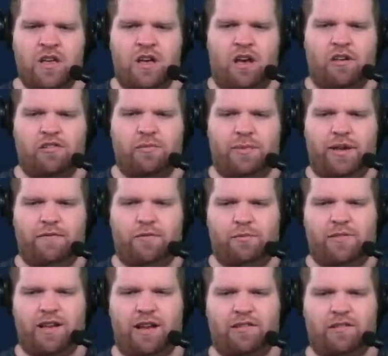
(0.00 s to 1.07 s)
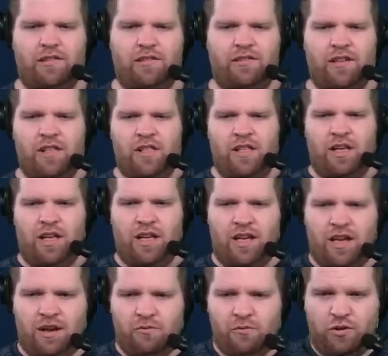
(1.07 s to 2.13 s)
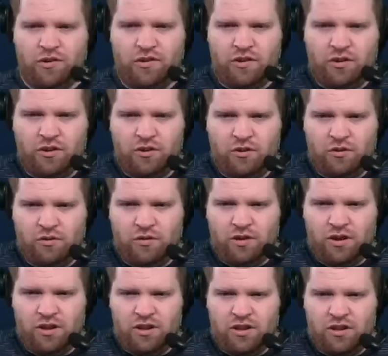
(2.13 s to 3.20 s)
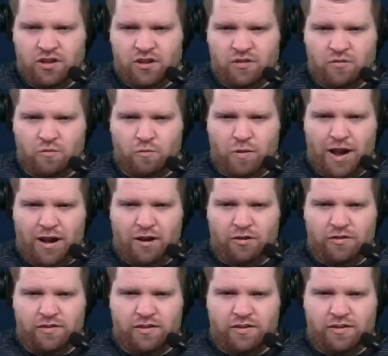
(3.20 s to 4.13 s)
Also being from Texas, who would you root?